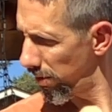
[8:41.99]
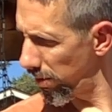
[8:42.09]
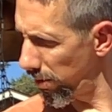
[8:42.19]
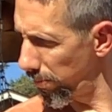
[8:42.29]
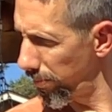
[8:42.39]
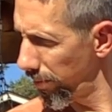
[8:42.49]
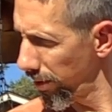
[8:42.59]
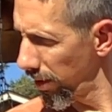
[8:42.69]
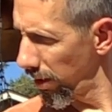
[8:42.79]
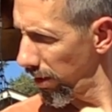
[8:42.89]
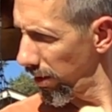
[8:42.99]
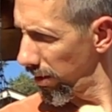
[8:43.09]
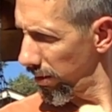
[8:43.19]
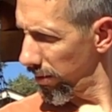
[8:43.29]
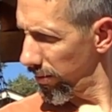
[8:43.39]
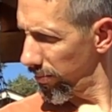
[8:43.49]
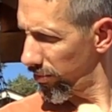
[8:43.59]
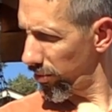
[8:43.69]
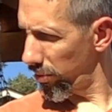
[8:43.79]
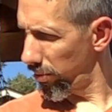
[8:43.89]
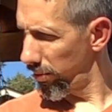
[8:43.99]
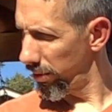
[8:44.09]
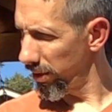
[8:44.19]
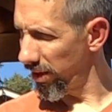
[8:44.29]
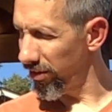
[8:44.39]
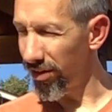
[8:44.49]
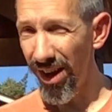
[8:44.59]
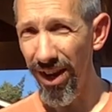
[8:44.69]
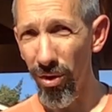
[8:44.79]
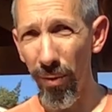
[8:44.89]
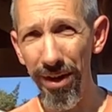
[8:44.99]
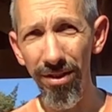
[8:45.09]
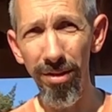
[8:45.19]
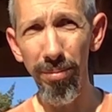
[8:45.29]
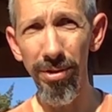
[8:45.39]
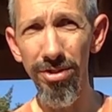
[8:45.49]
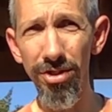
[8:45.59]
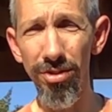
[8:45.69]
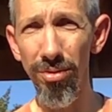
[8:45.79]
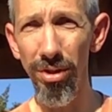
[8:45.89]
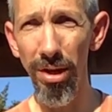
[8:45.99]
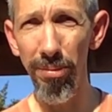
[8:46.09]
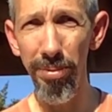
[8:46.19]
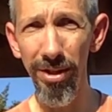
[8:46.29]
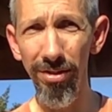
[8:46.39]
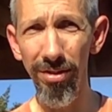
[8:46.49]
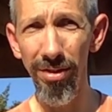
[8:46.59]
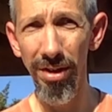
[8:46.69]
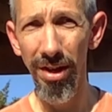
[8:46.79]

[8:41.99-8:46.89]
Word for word: Um, so it's not quite as simple as just throwing a couple pieces